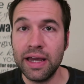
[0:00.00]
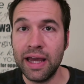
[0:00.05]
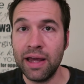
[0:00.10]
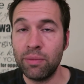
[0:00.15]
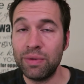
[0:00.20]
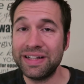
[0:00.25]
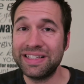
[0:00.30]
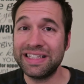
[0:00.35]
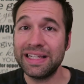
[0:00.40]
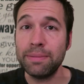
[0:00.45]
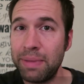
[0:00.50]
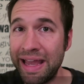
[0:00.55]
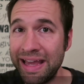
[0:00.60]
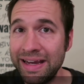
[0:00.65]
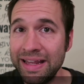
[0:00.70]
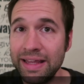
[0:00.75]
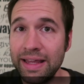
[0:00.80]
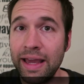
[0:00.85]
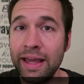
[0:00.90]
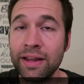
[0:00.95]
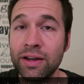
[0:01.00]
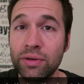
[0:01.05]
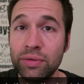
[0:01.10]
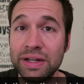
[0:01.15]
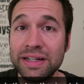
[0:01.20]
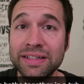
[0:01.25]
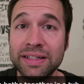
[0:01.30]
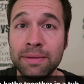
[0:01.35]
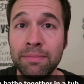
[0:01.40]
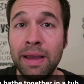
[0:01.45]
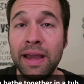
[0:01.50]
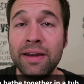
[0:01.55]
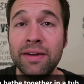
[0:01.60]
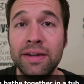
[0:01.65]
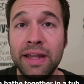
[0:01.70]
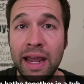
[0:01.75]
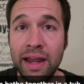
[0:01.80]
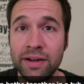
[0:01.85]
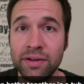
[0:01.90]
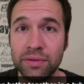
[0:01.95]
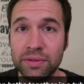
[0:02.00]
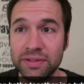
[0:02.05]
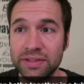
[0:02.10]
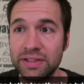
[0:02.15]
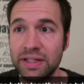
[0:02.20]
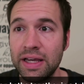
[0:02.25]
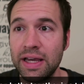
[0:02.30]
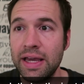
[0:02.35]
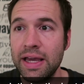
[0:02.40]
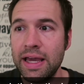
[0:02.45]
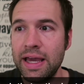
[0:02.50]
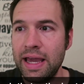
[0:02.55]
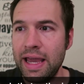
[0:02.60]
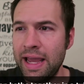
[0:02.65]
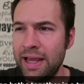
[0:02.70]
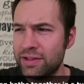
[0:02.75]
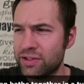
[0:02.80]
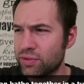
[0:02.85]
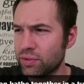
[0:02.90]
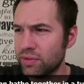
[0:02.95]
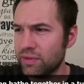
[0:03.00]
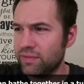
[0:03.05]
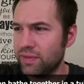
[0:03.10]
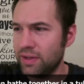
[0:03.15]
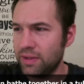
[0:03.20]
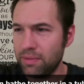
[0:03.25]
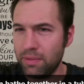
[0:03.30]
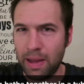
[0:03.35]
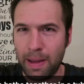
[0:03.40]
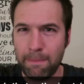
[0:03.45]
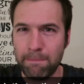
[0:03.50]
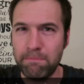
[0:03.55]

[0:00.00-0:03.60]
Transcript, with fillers: and we see Penny and Grizzly Man Daniels in sort of a, a